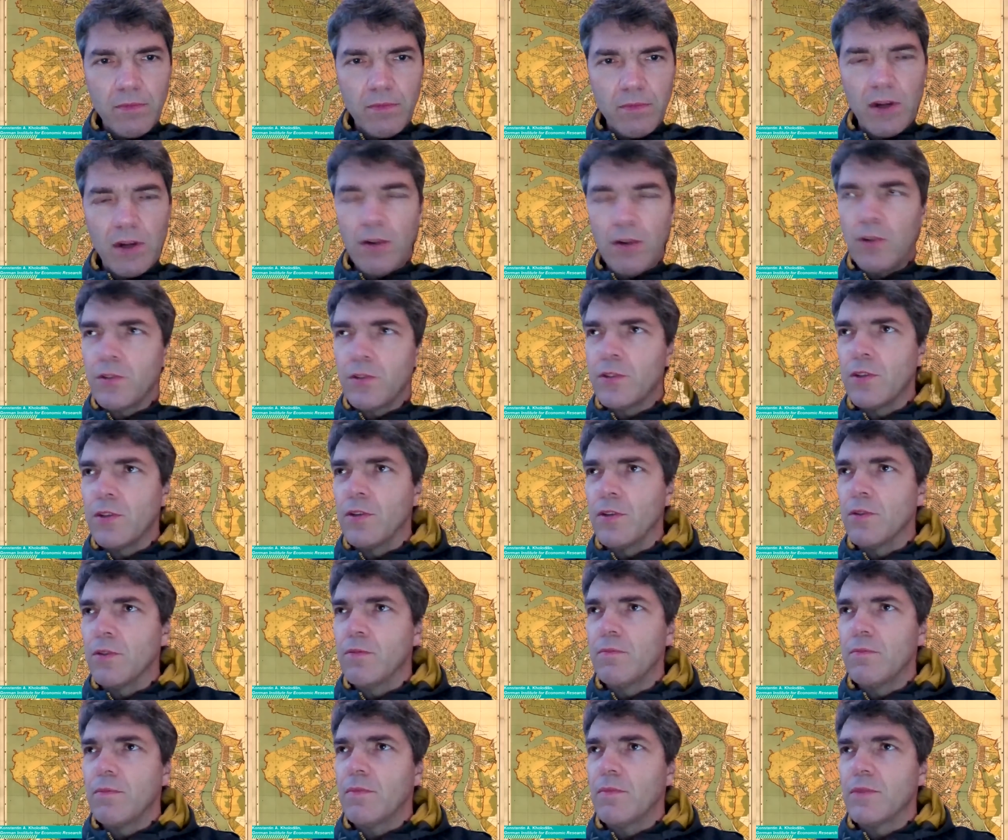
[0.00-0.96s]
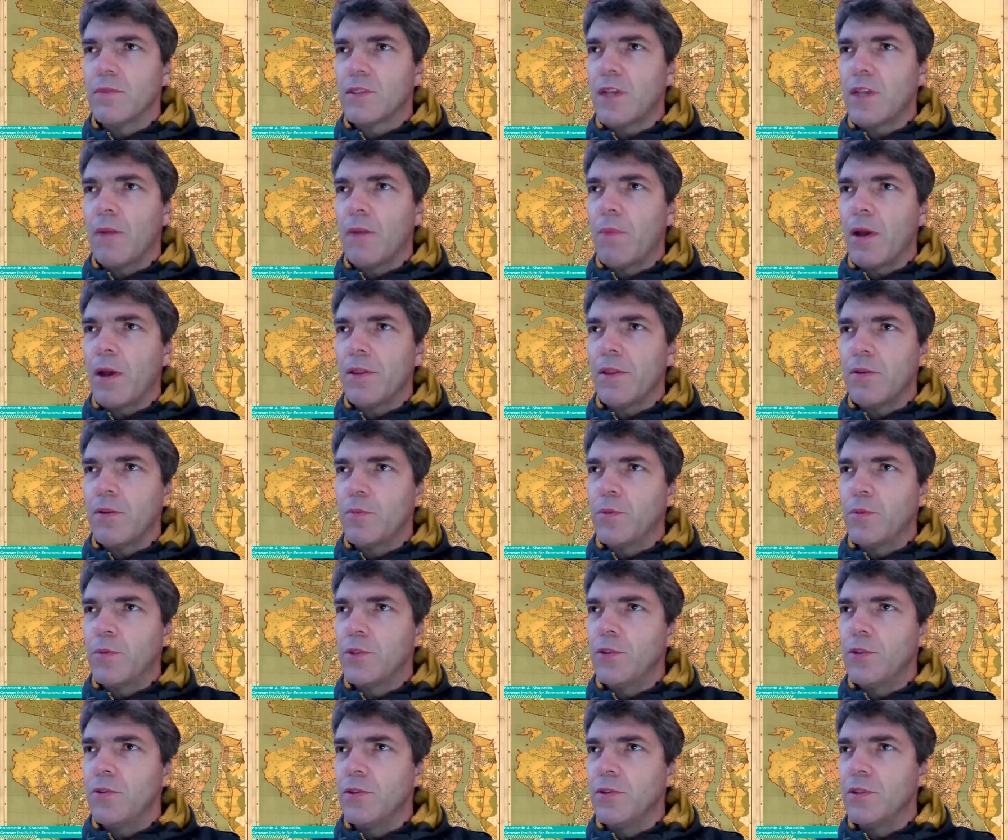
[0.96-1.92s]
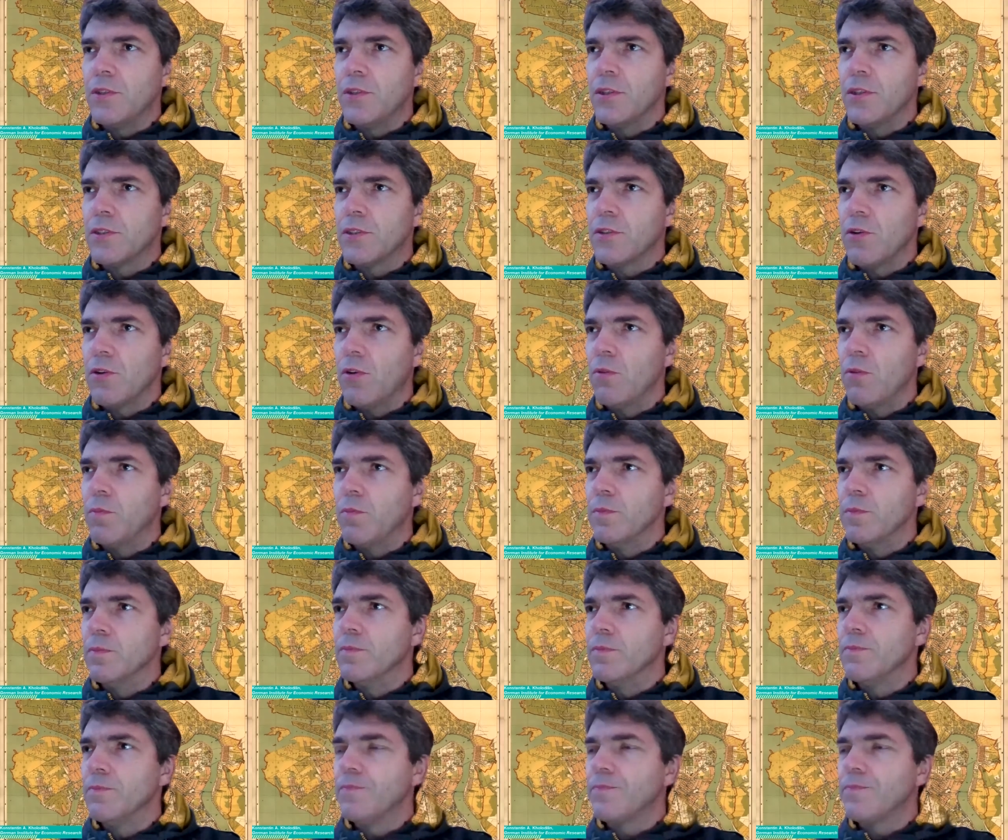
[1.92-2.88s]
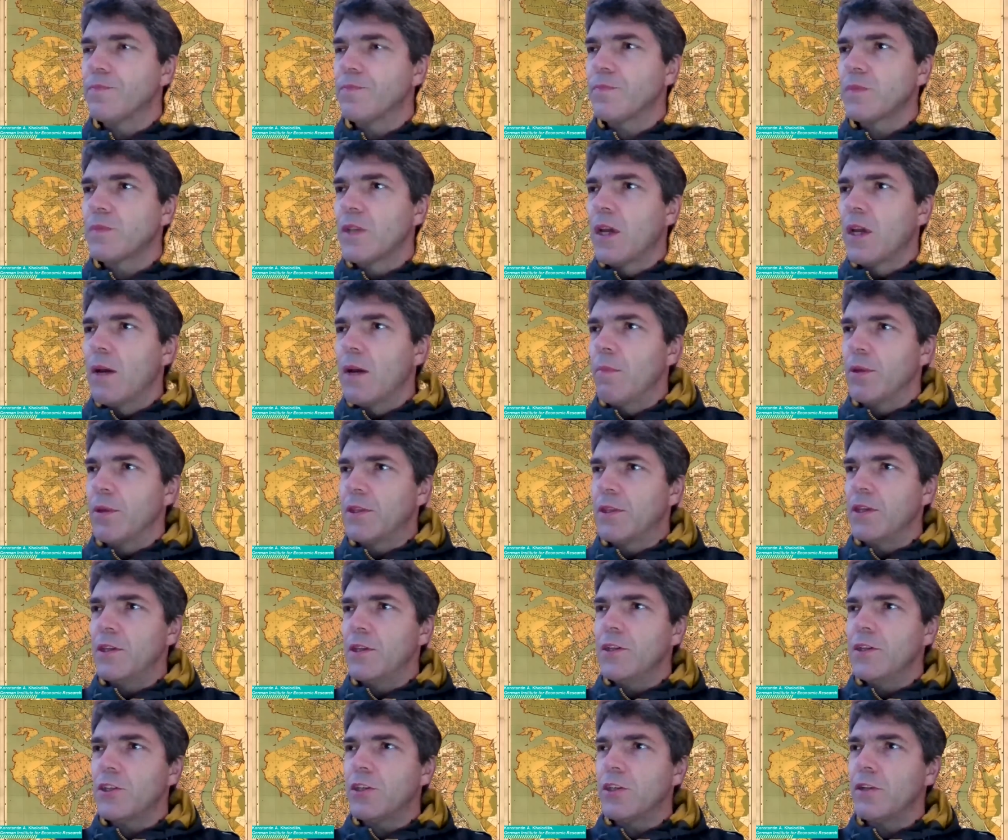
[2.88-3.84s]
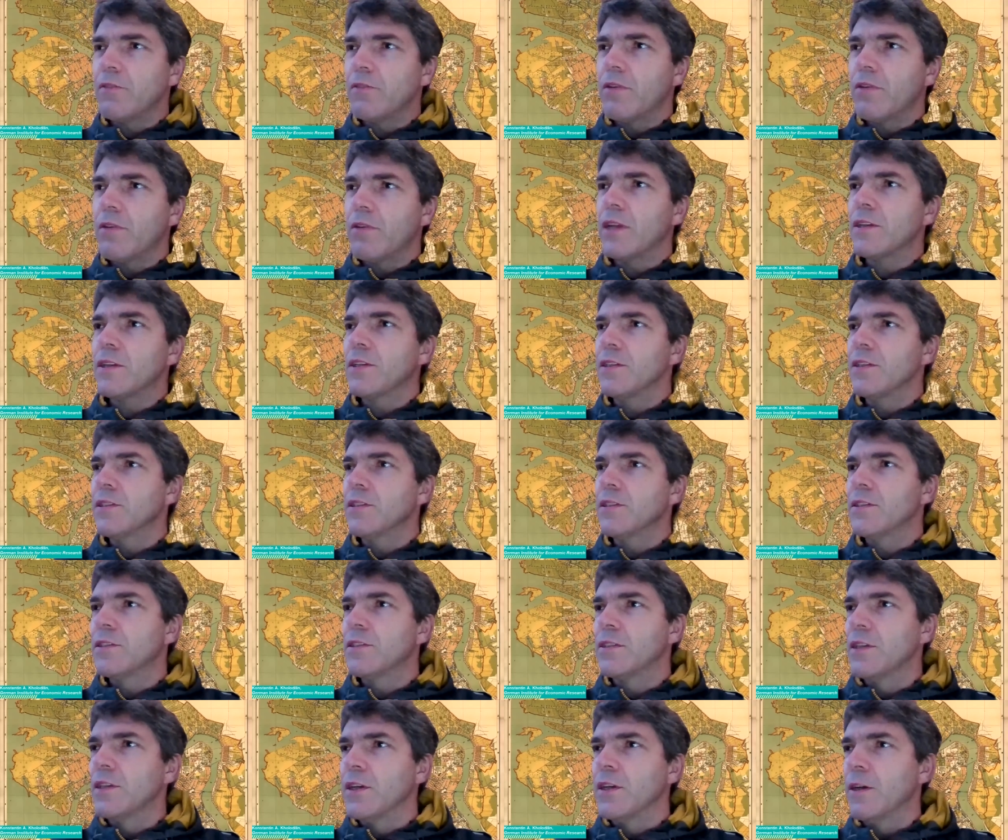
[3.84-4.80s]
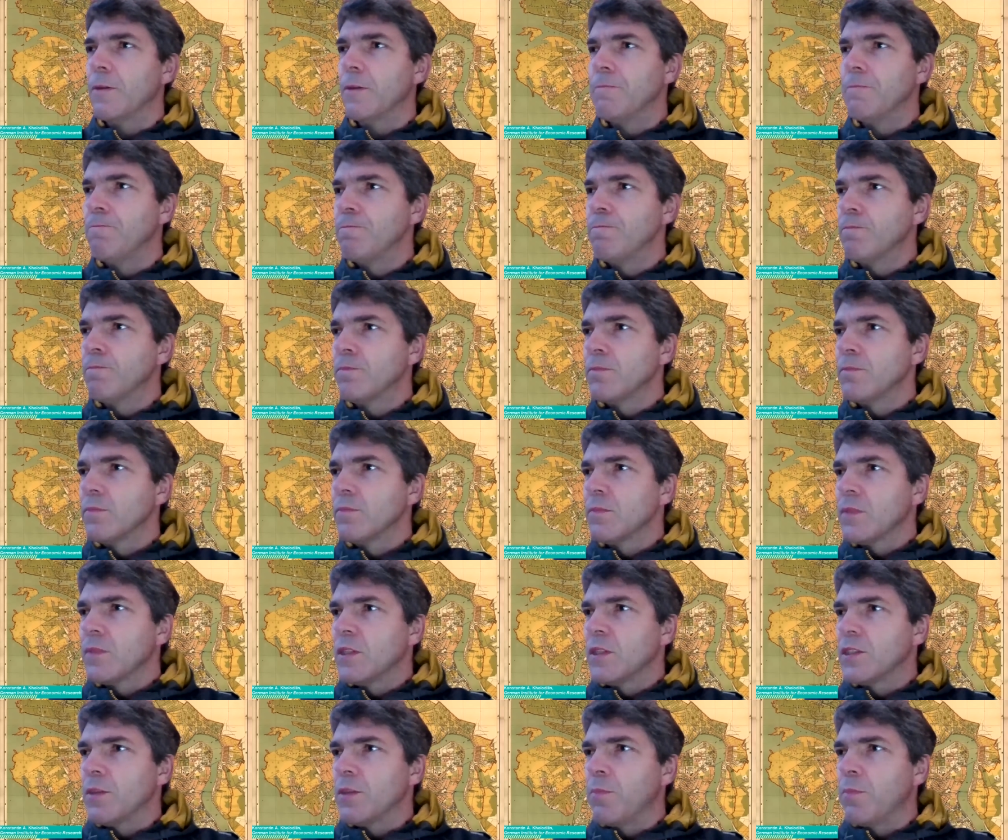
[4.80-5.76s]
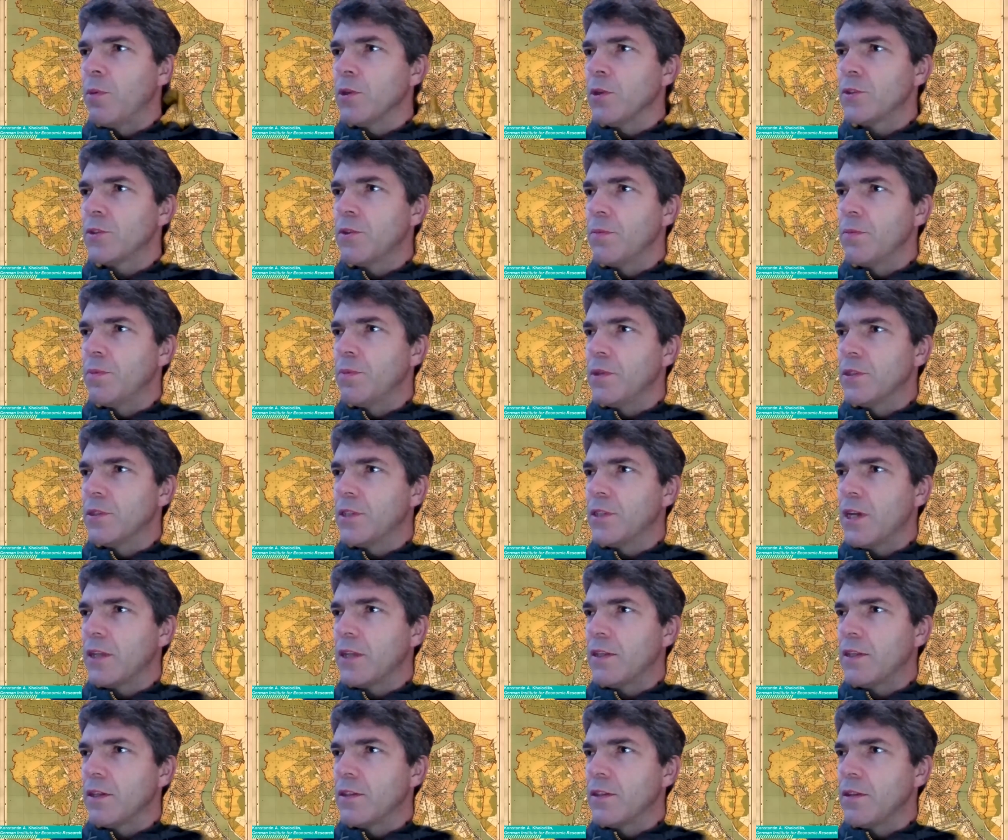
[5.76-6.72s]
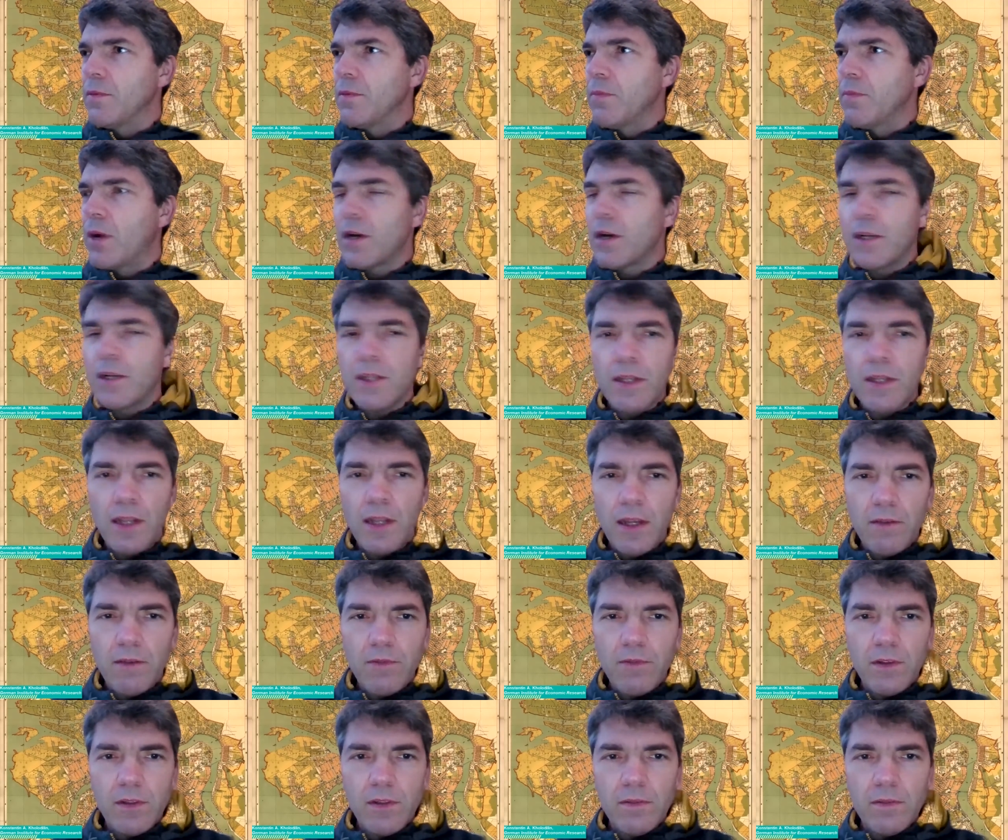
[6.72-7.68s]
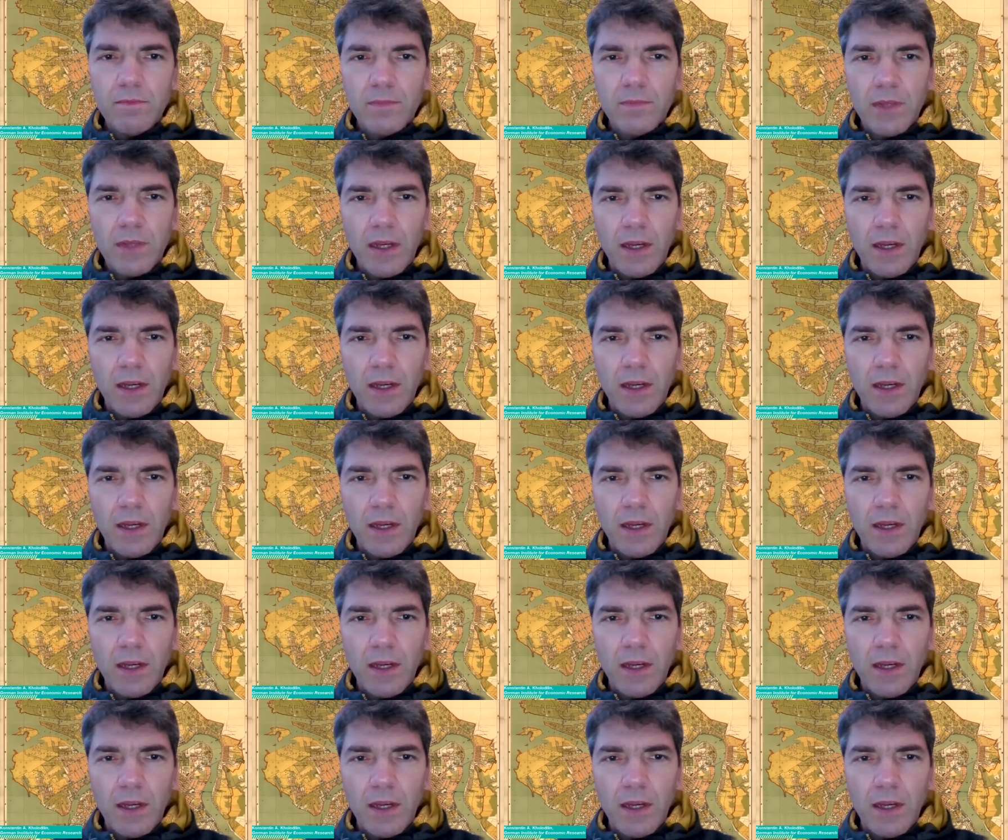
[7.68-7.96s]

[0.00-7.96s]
Well, some other opportunities open, but the initial rent is supposed to be set at the market level.